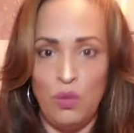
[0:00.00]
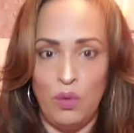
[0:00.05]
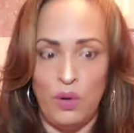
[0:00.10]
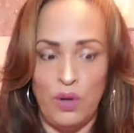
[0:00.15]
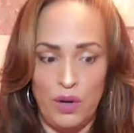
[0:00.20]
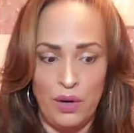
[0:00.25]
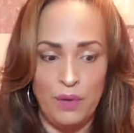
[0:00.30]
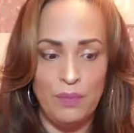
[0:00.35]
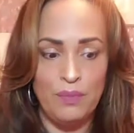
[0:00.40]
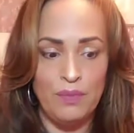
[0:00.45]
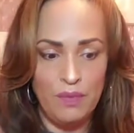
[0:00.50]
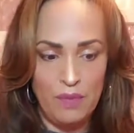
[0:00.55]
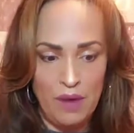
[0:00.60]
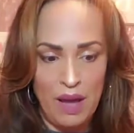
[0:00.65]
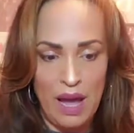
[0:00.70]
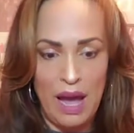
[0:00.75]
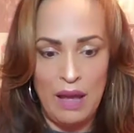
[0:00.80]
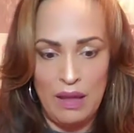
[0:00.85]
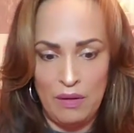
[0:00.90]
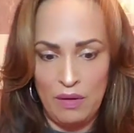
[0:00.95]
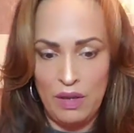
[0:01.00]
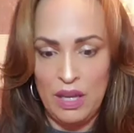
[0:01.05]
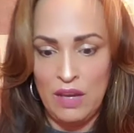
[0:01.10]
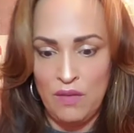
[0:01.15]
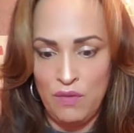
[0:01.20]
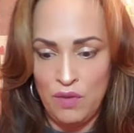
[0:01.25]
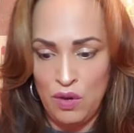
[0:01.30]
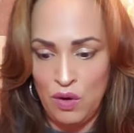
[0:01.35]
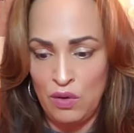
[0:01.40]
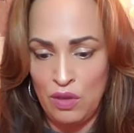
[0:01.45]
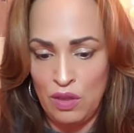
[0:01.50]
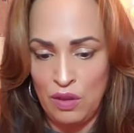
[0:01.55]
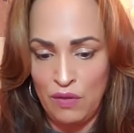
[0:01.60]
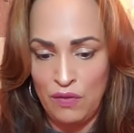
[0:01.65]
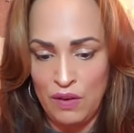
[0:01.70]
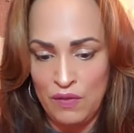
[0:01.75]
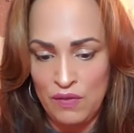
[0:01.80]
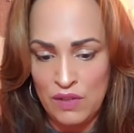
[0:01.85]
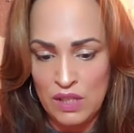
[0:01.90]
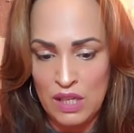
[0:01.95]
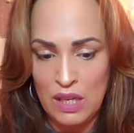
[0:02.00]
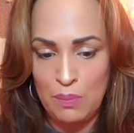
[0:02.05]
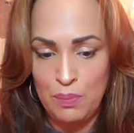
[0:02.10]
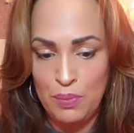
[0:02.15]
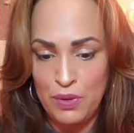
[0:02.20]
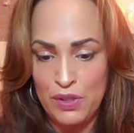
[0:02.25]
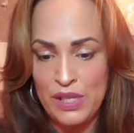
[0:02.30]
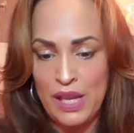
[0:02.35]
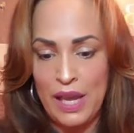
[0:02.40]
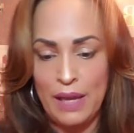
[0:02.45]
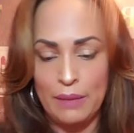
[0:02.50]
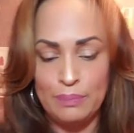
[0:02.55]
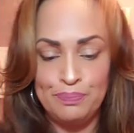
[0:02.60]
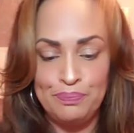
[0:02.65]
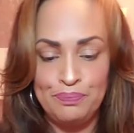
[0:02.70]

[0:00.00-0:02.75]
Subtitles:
order, I give you 15%.